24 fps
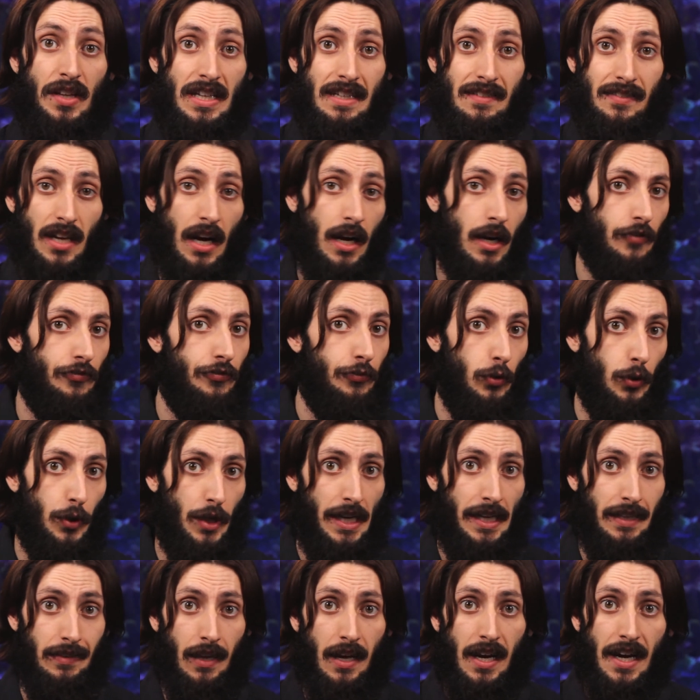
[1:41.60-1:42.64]
the entire
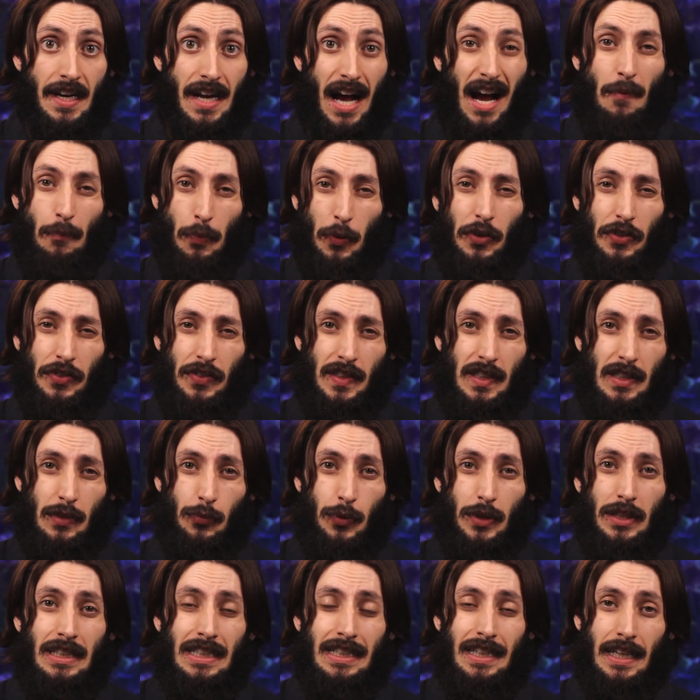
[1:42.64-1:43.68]
Fluorite line, I personally
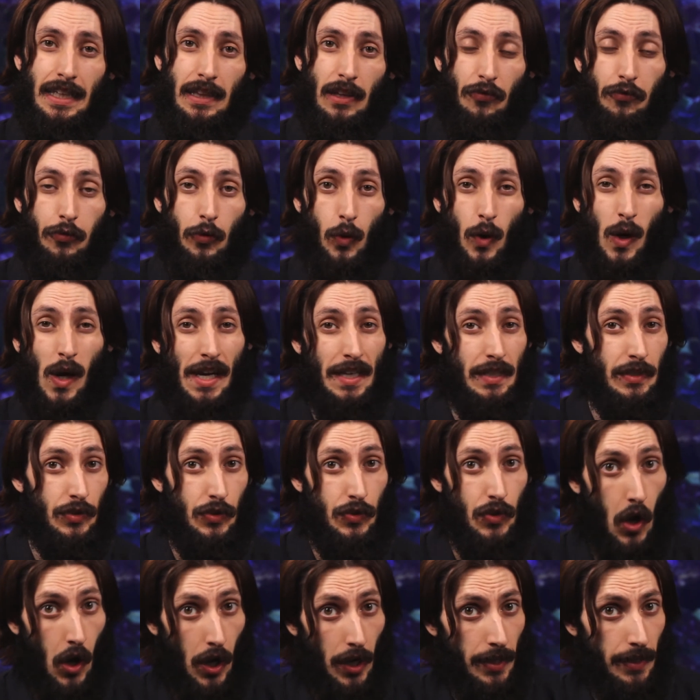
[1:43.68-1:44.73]
really like the Fluorite
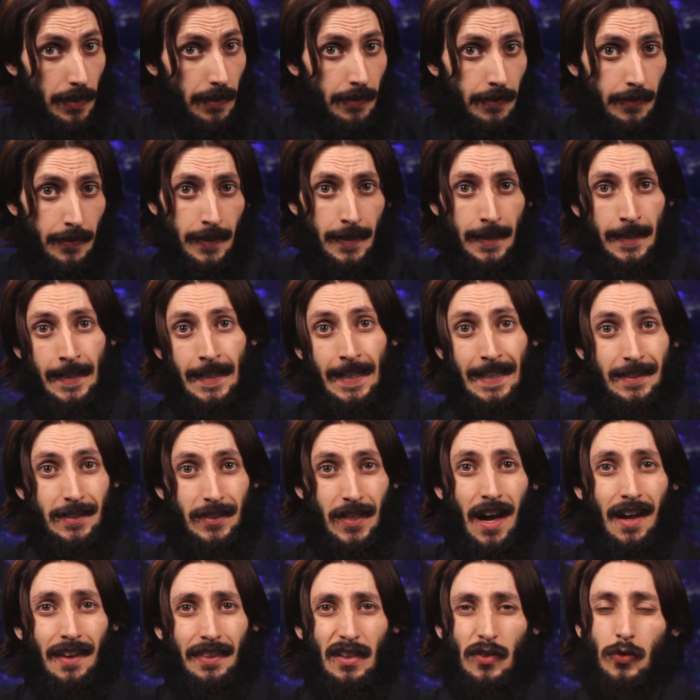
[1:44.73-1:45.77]
Dark. It's
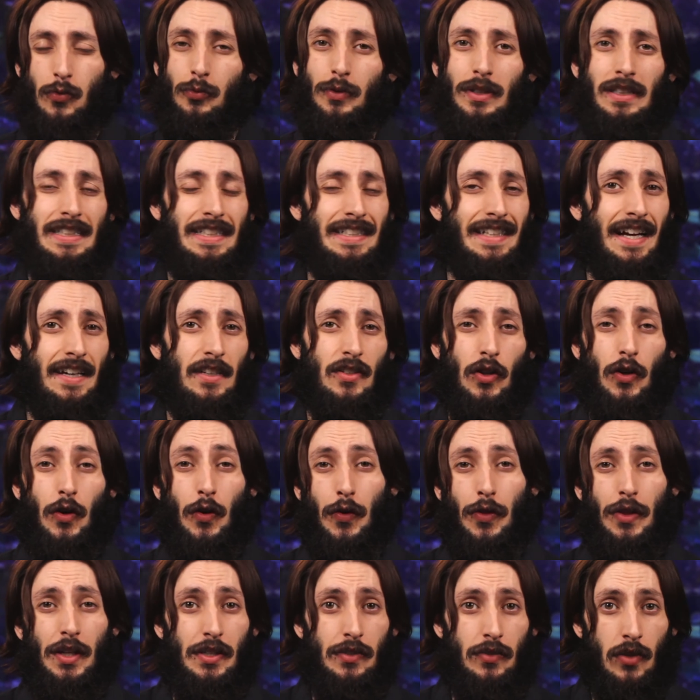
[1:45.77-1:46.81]
got this really nice
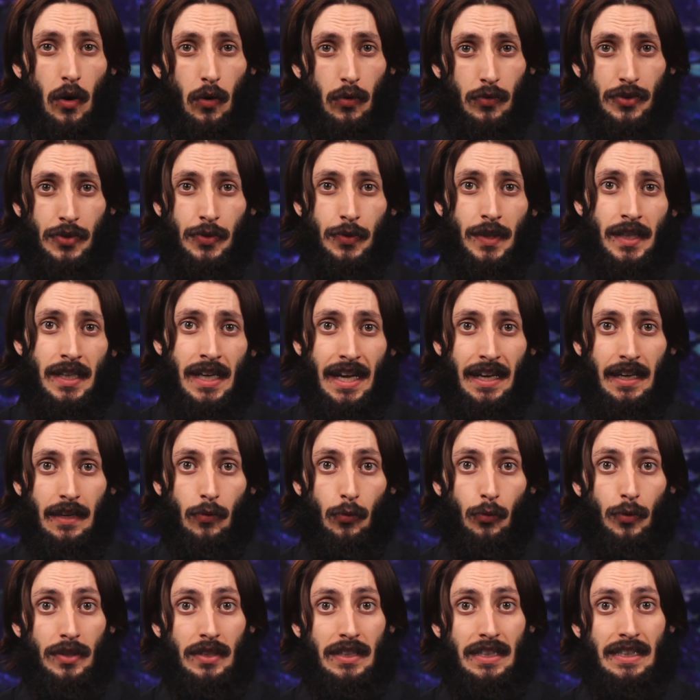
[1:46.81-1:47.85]
earthy tone to it, and it
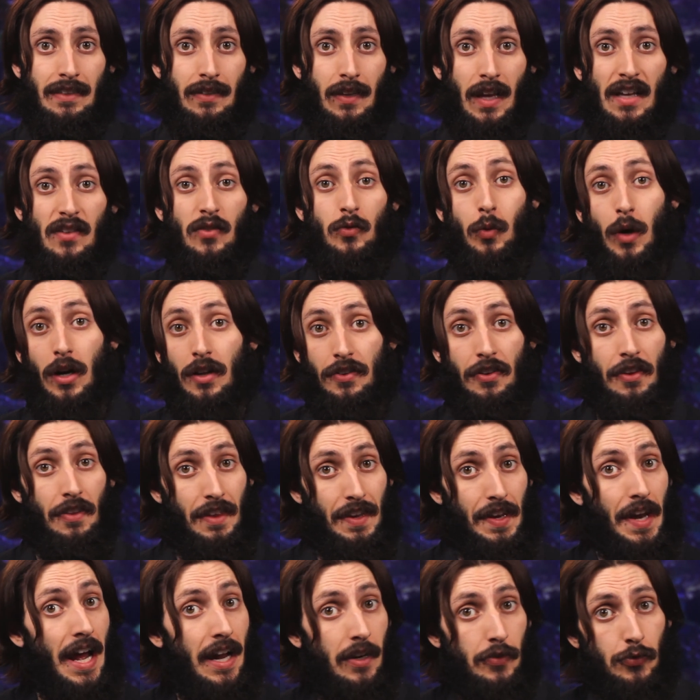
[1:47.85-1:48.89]
really lends well to the
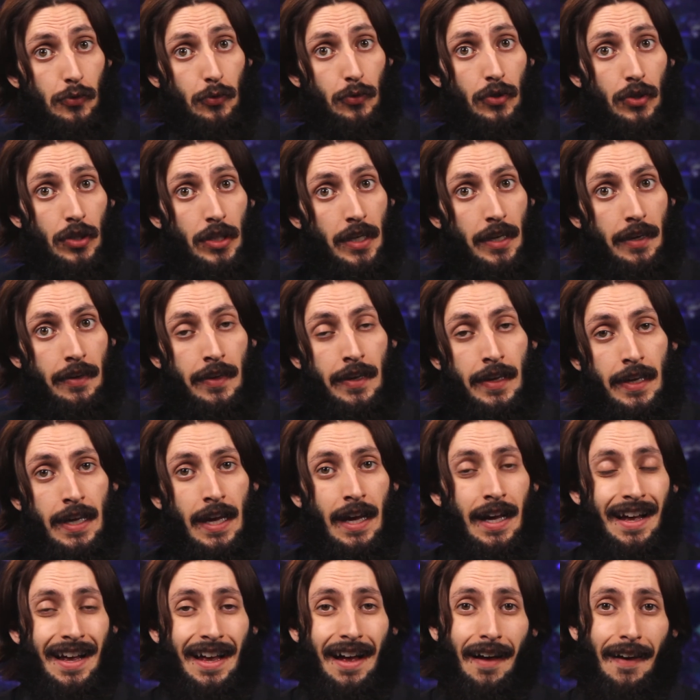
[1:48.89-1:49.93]
natural look.
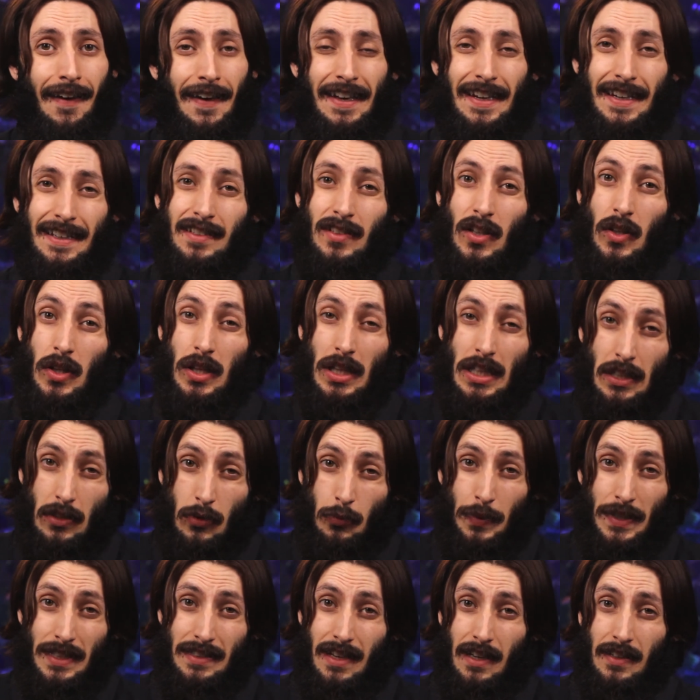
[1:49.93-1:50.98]
It is a little
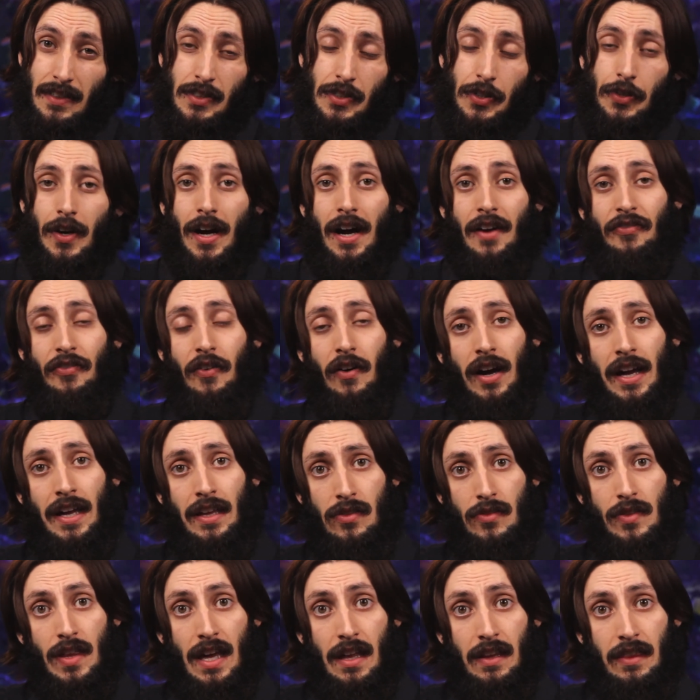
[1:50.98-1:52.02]
bit dustier, I
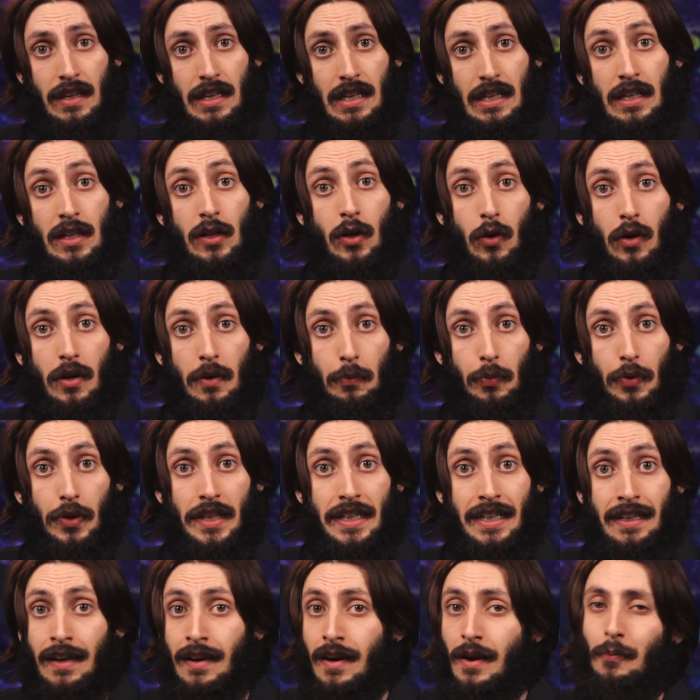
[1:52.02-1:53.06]
find, than the Eco
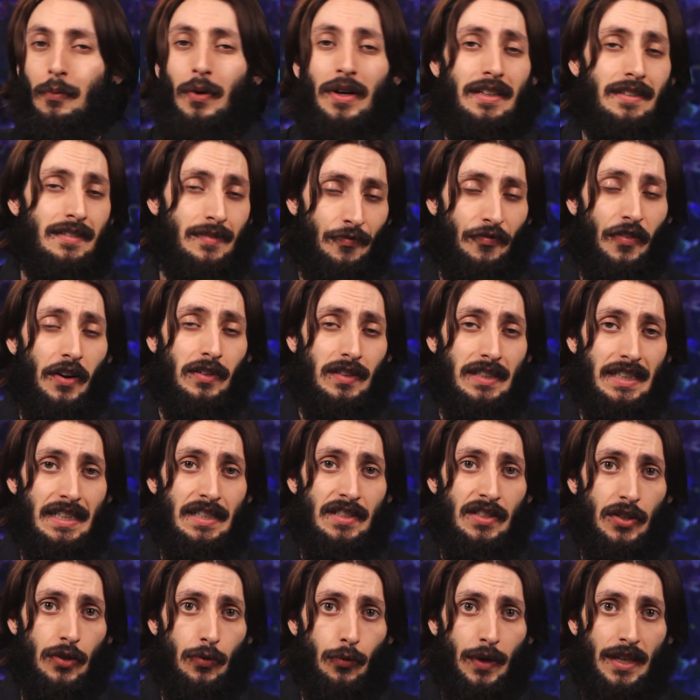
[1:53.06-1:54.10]
Complete, but it's fairly
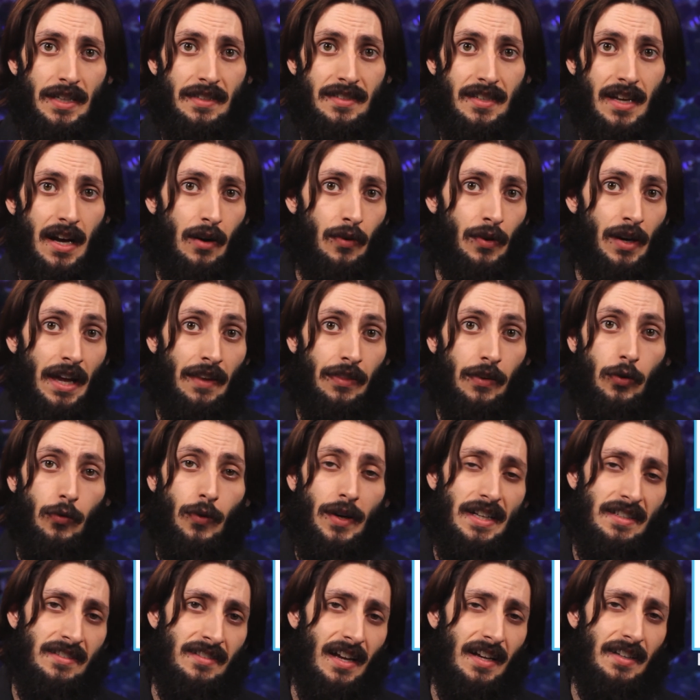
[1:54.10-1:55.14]
easy to rinse out, and the
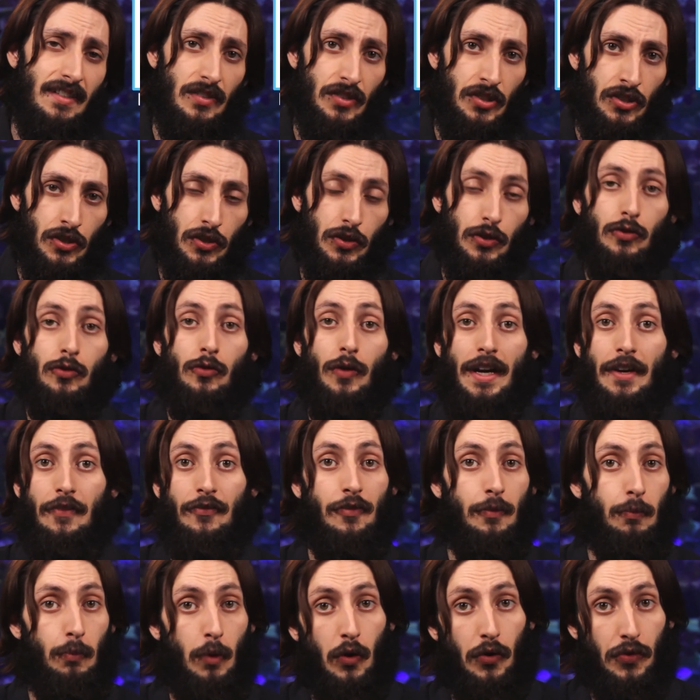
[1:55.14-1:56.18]
grain size is still great
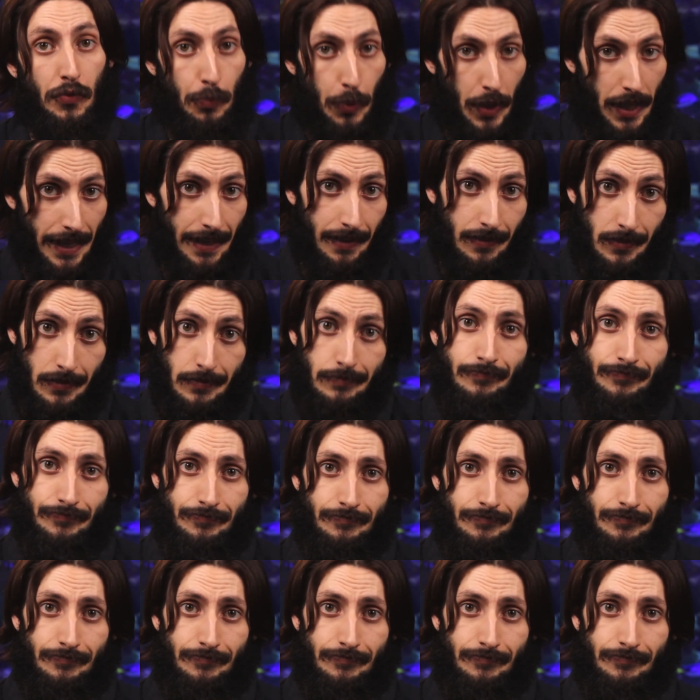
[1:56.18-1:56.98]
for most plants.